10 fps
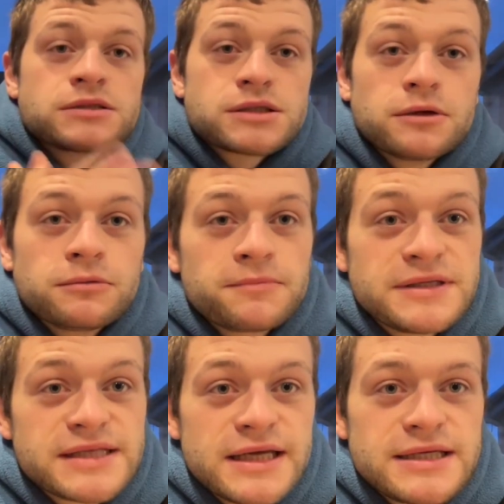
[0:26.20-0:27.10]
So the
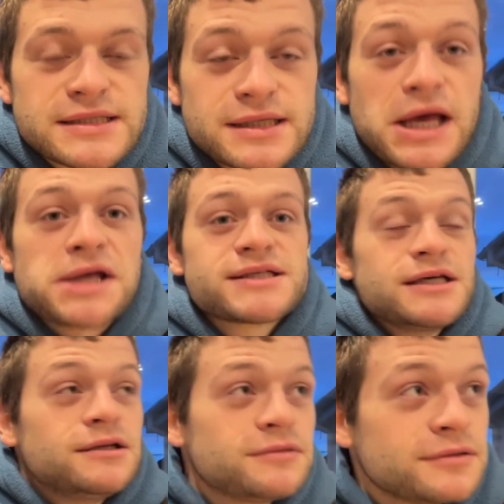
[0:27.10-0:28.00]
day
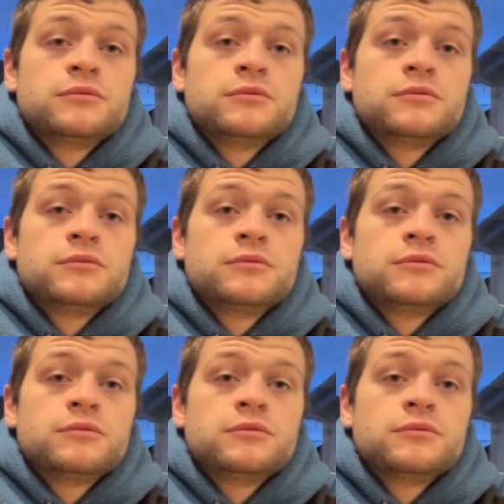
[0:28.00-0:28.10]
started,